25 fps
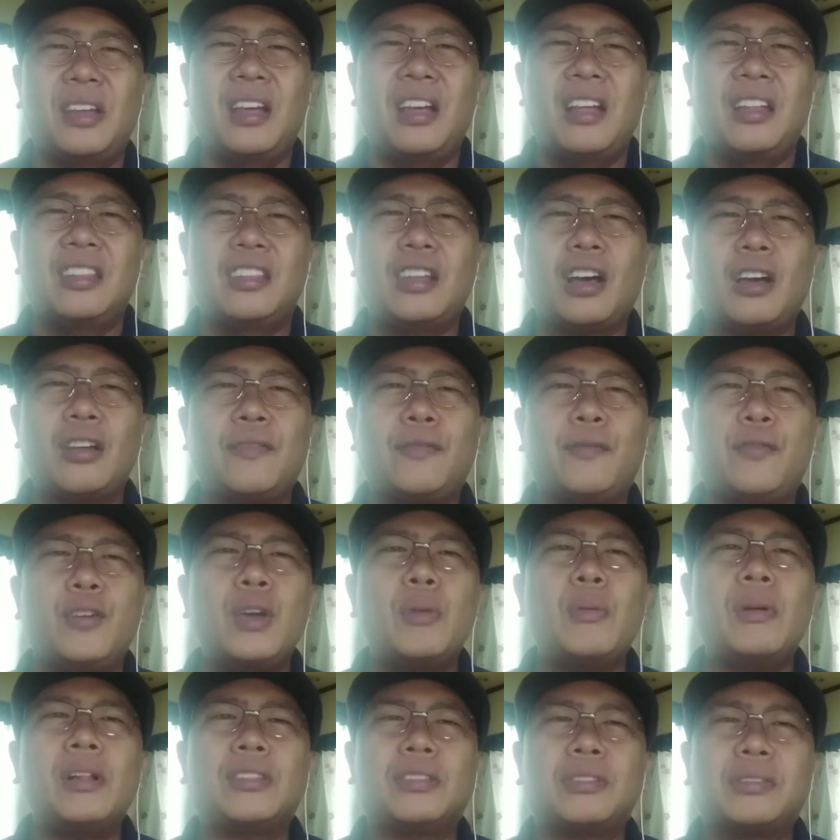Now, if we
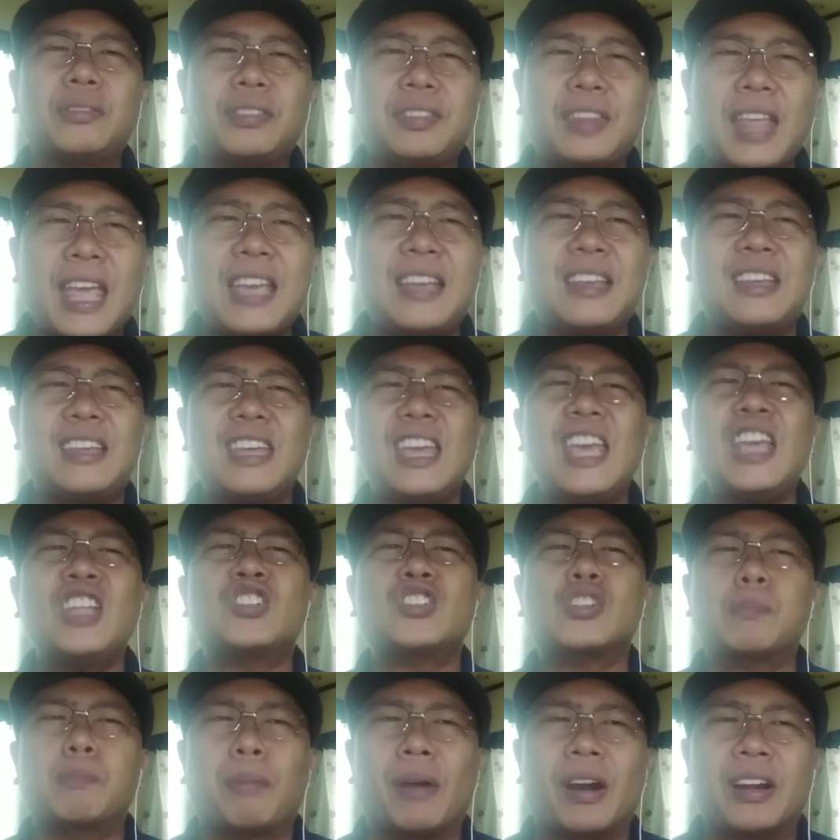will take
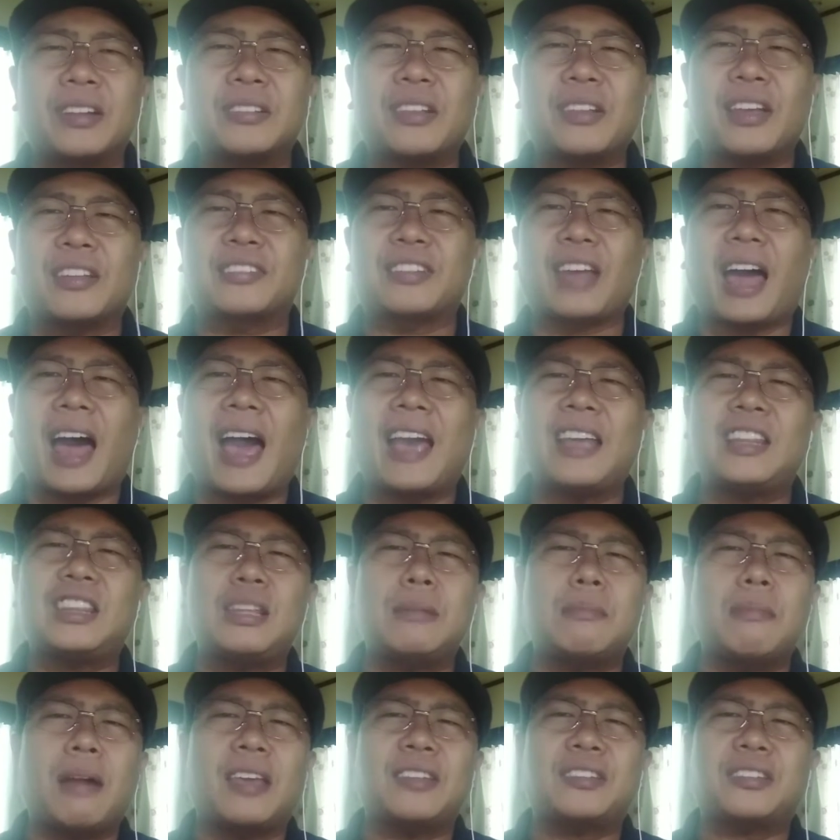each part as
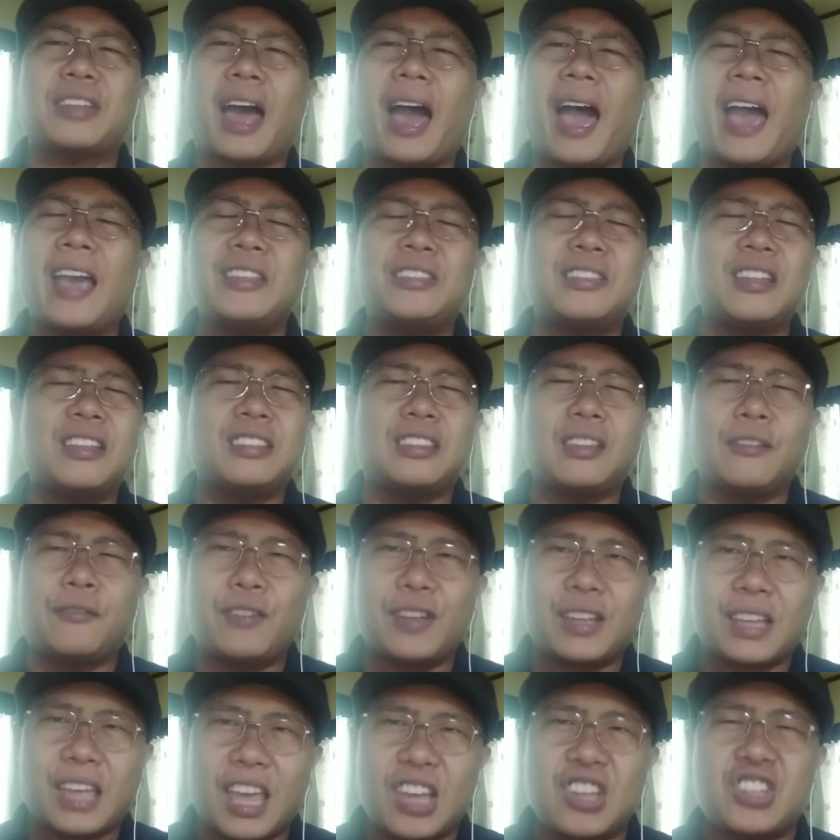itemized
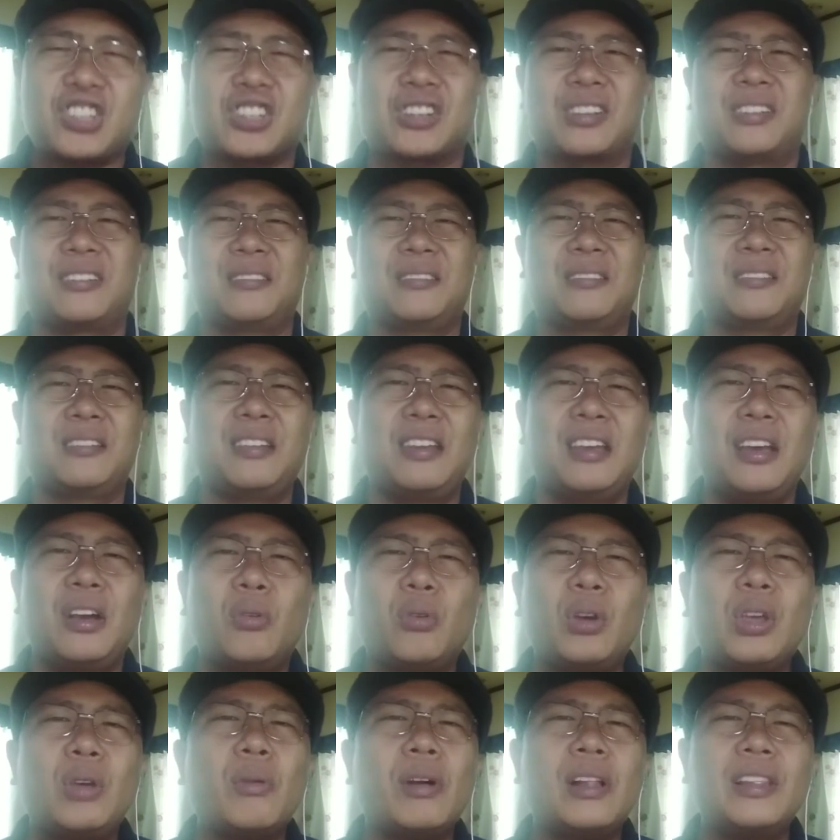identification,
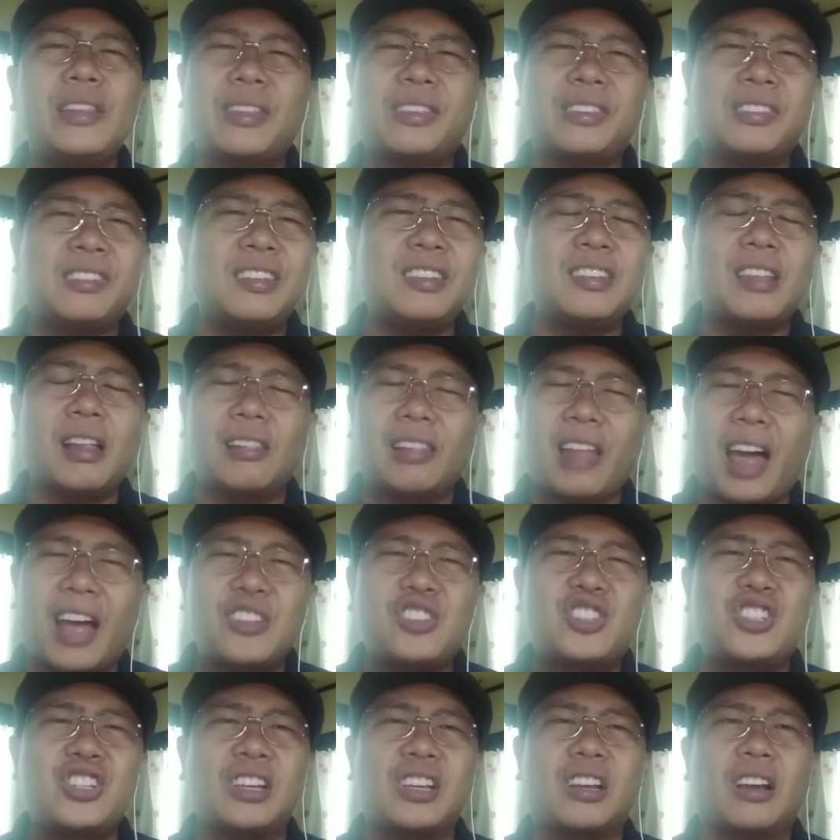we will not see the
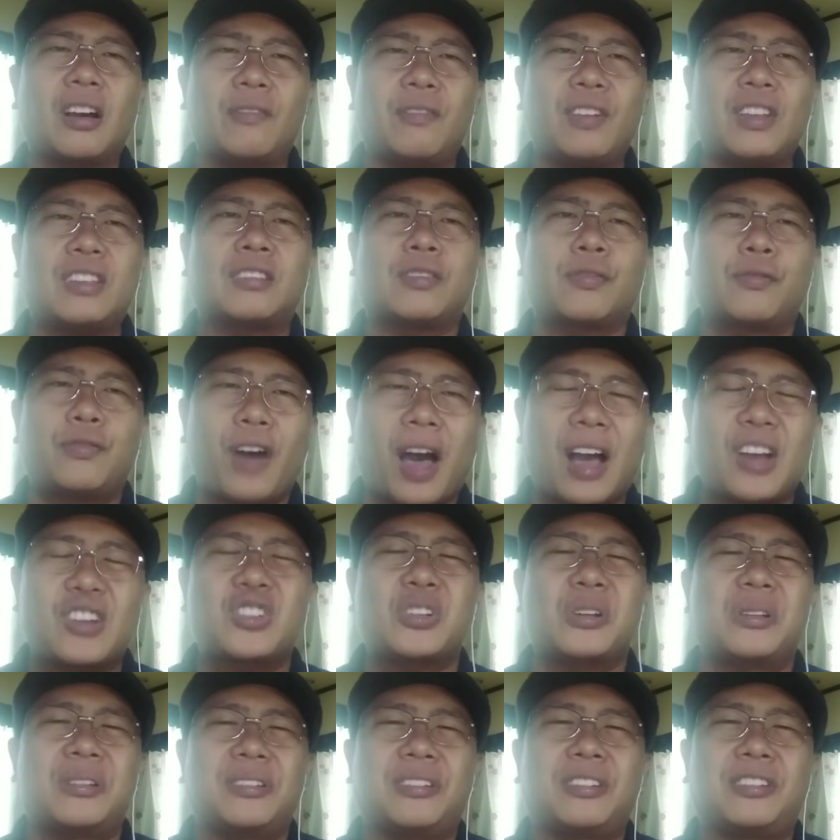logic of its
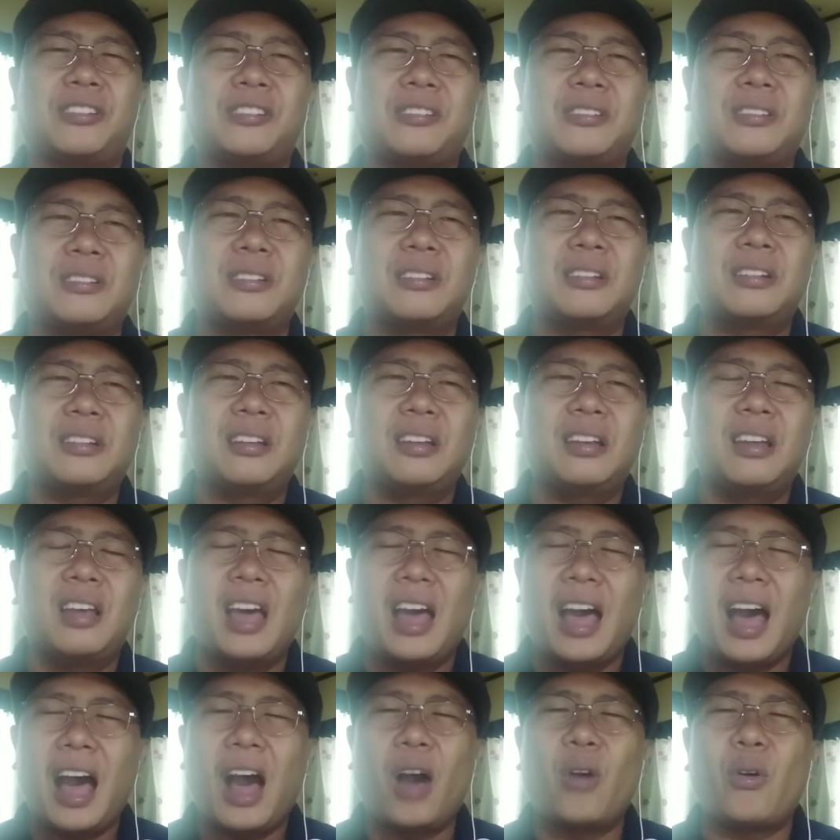functions.
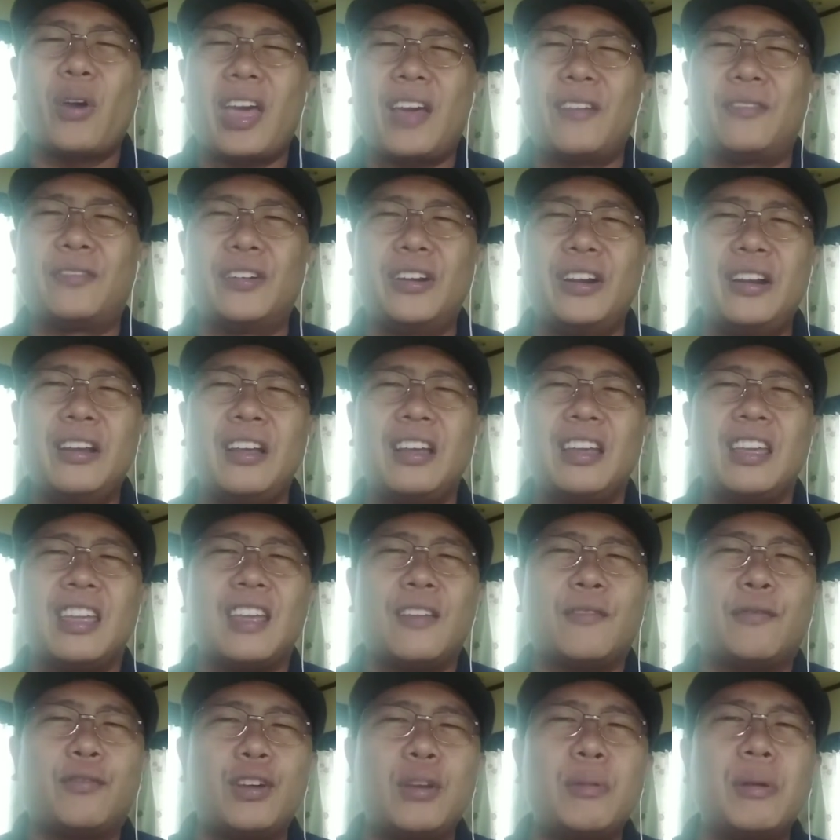However,
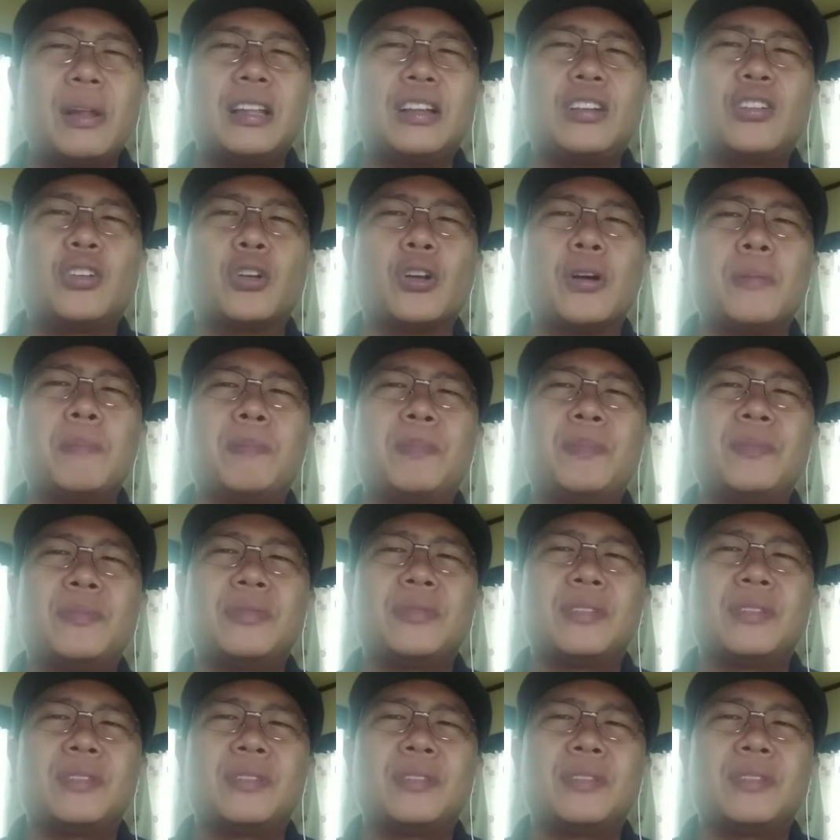if we will group